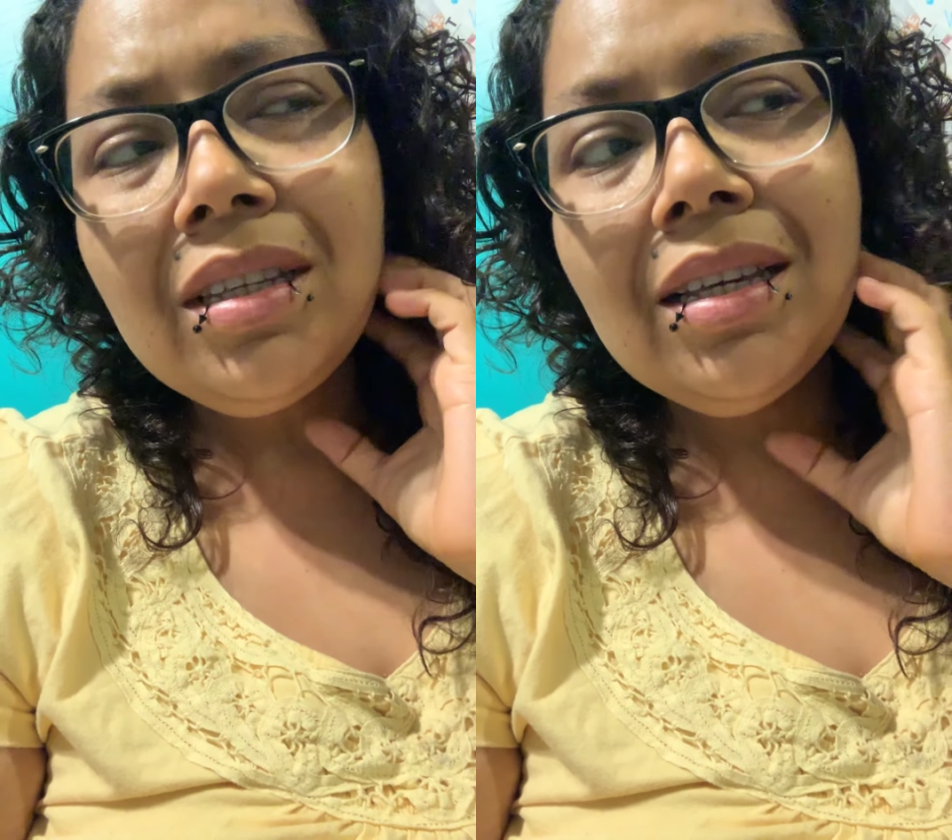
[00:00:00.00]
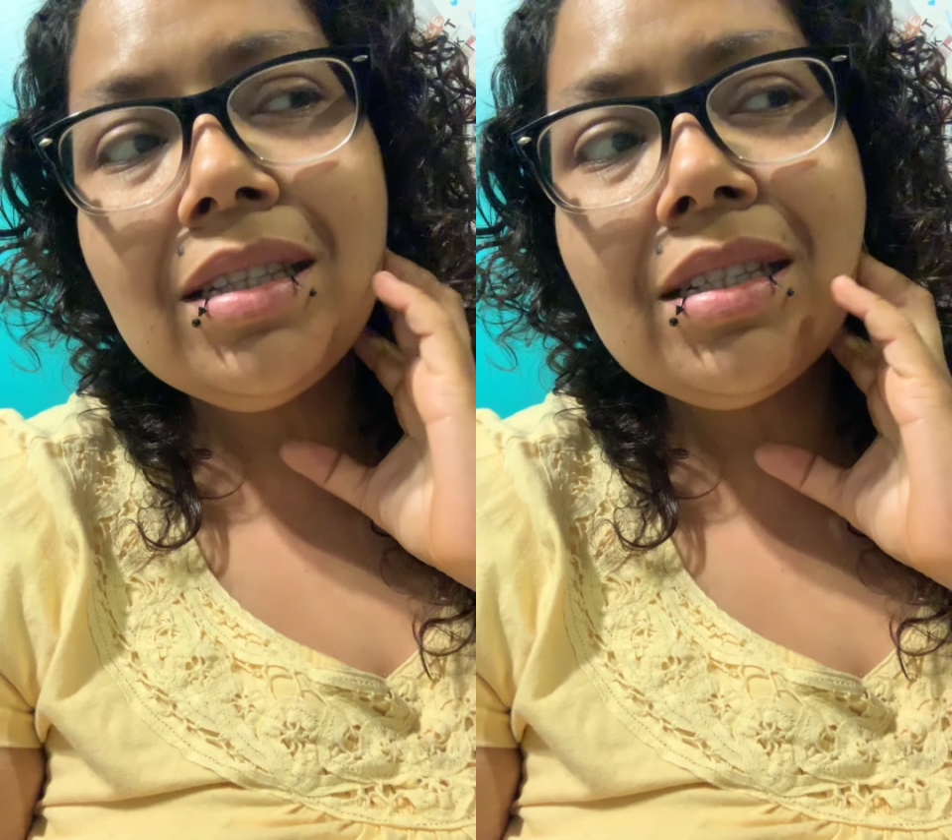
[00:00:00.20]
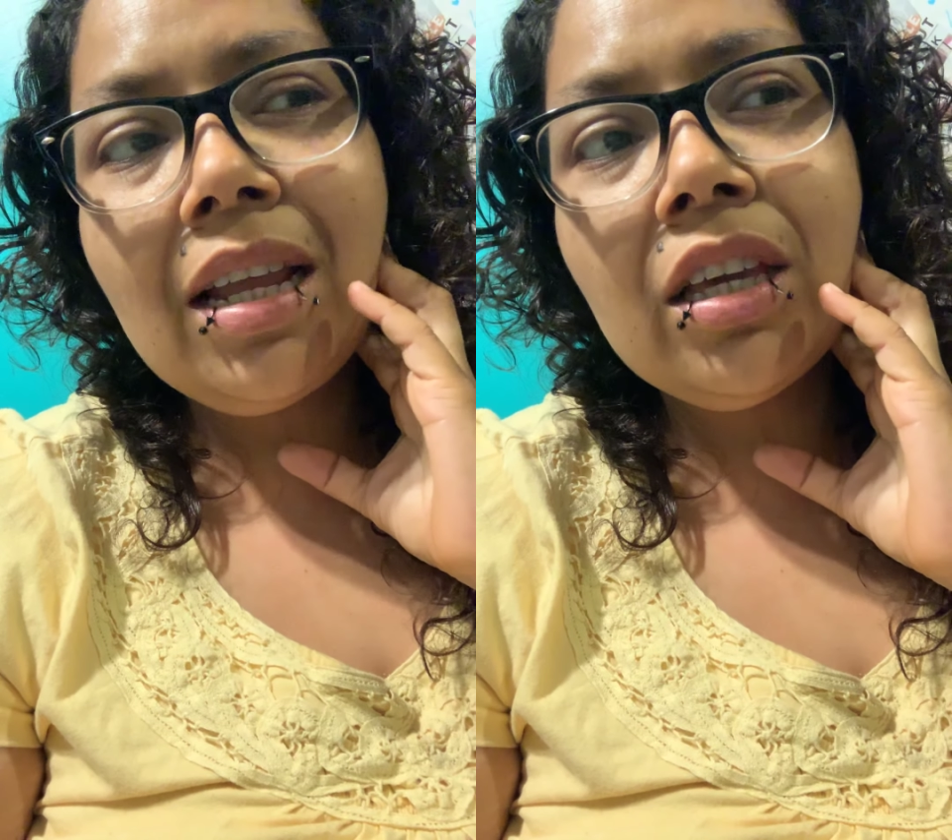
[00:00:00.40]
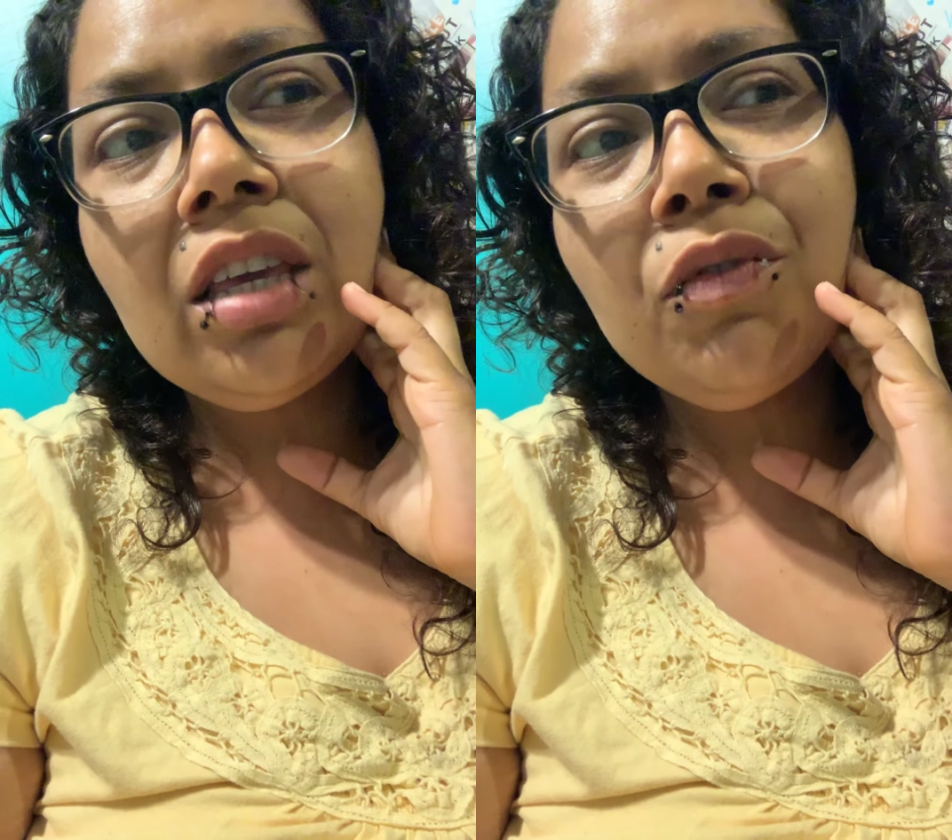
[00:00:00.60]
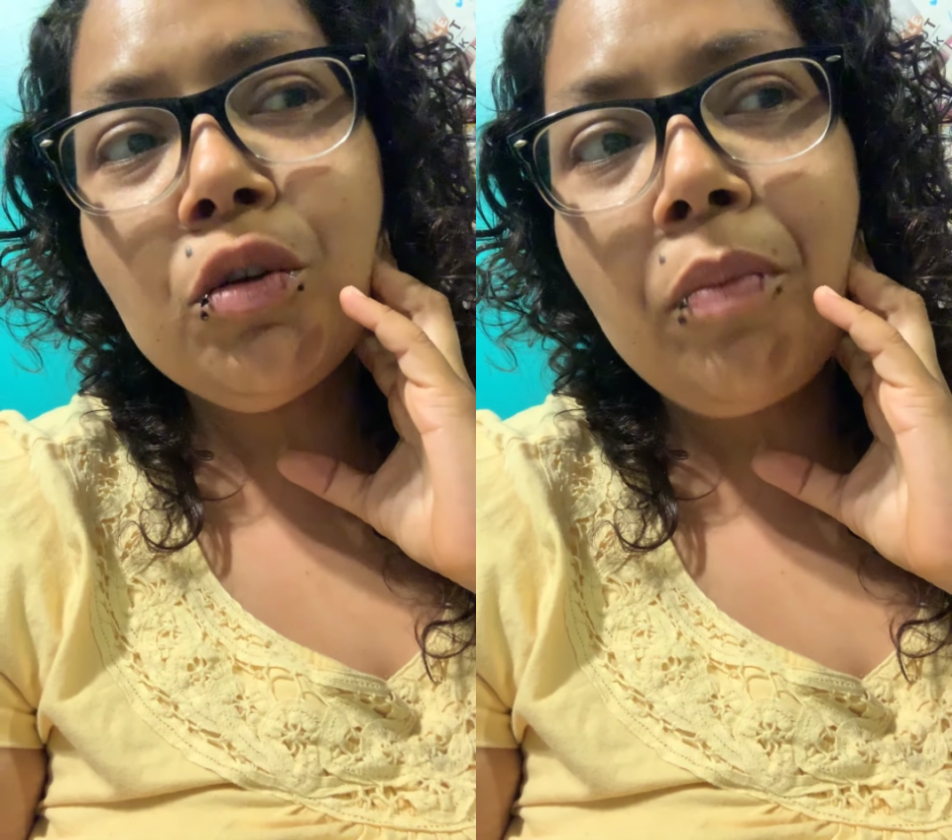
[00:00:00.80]
It's like,
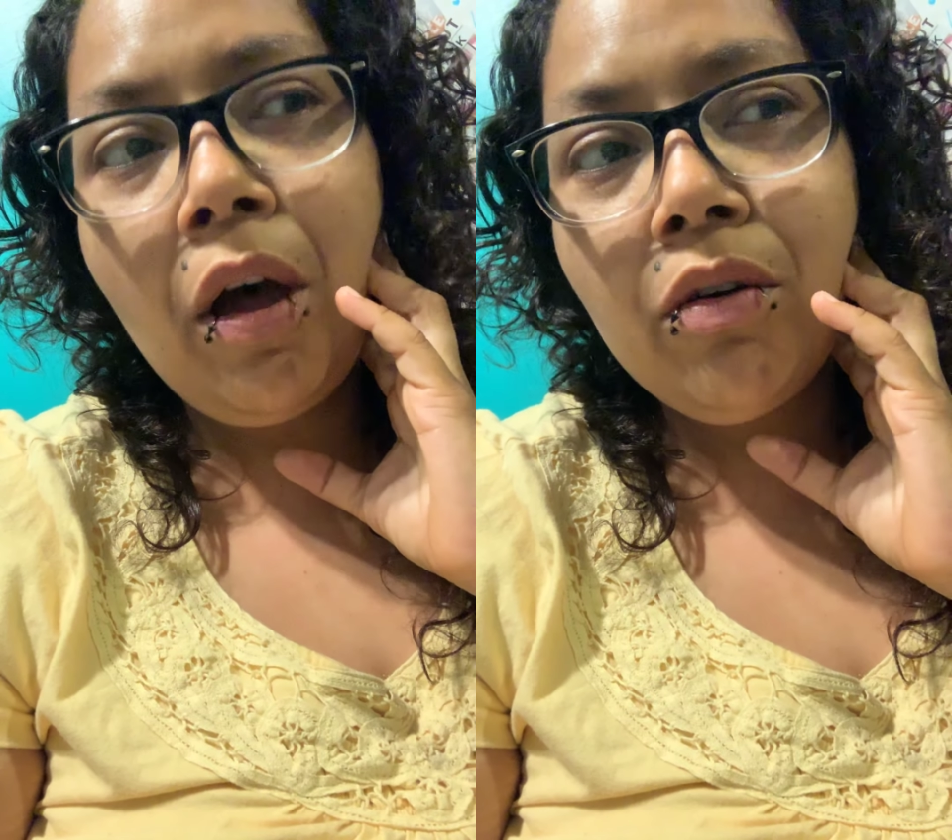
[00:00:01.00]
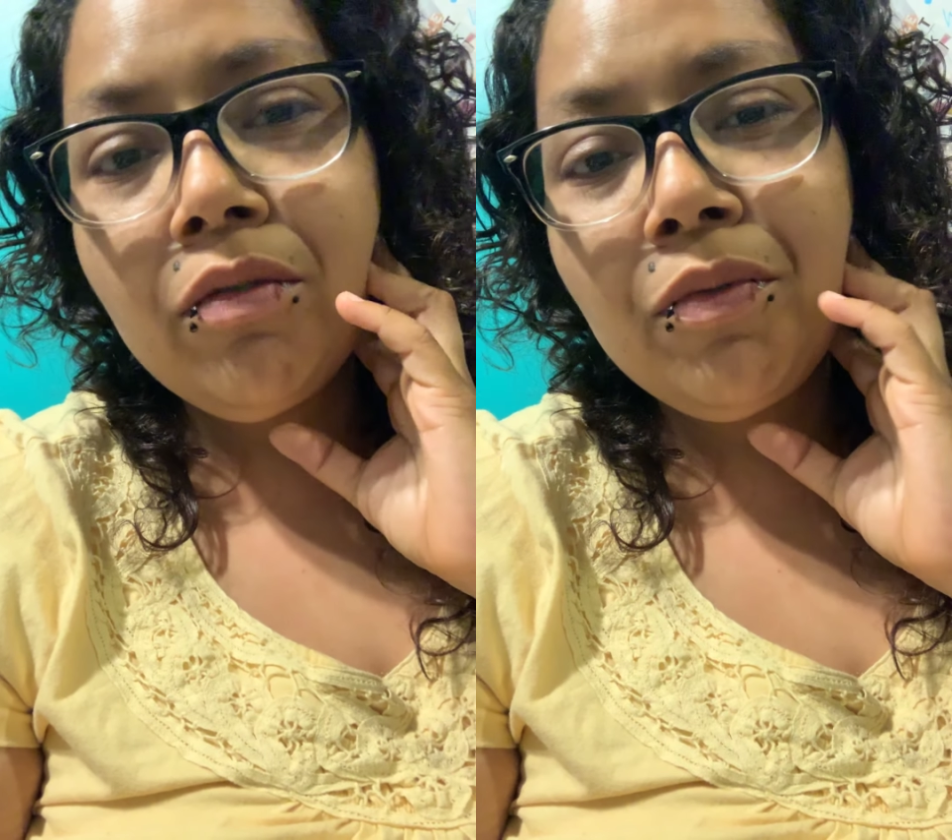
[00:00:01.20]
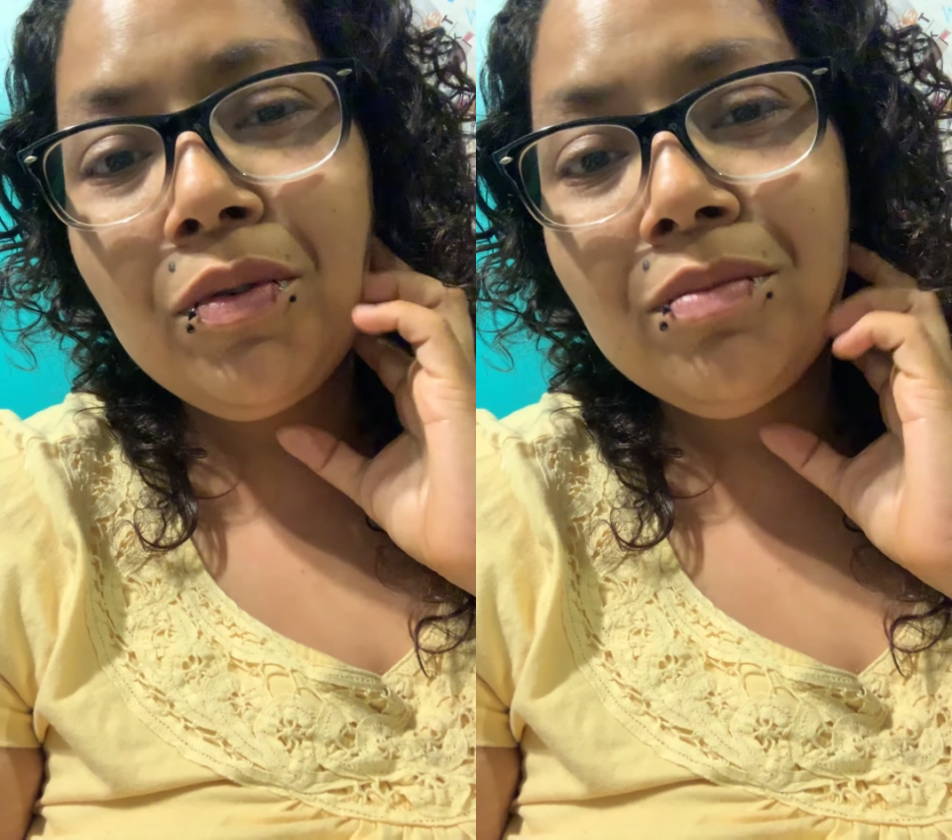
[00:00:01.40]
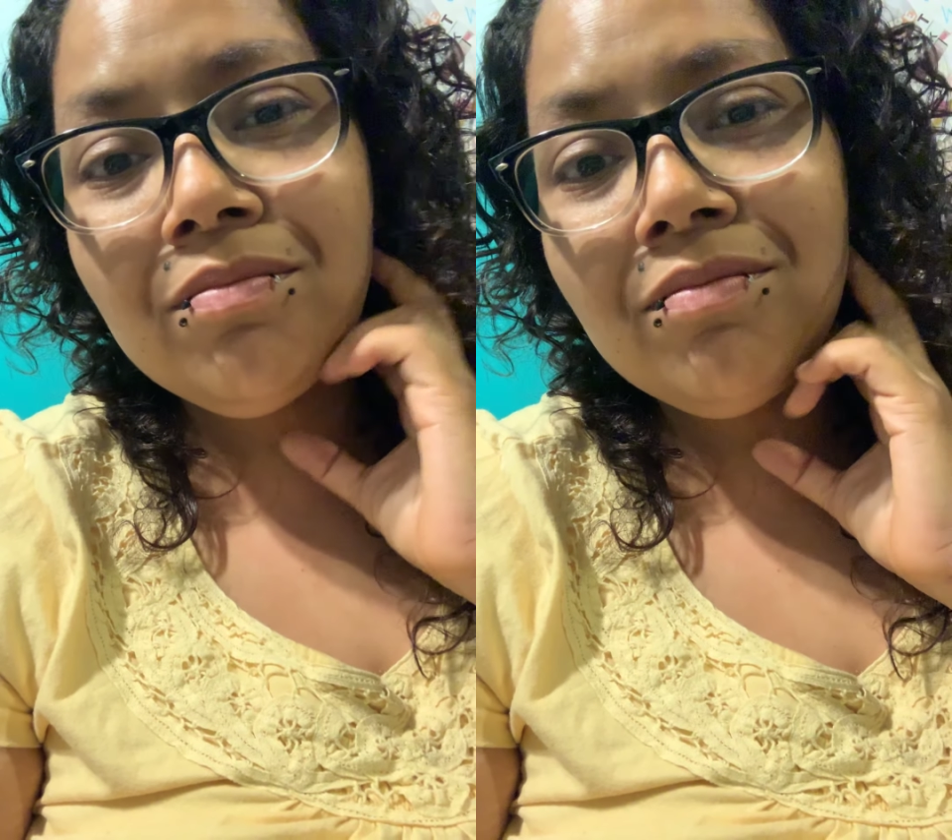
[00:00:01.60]
if you're powerful,